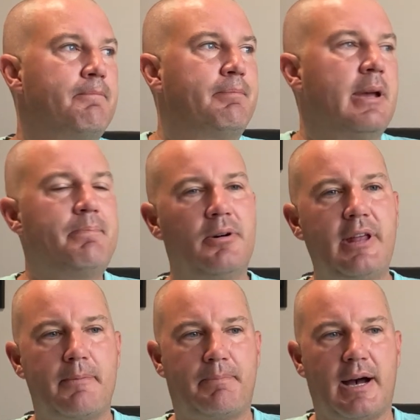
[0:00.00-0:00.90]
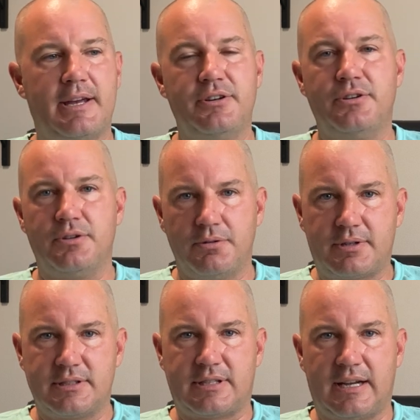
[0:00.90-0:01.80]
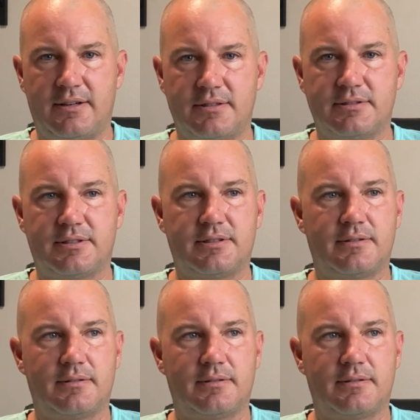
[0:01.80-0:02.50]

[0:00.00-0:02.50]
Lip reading: People that buy new containers,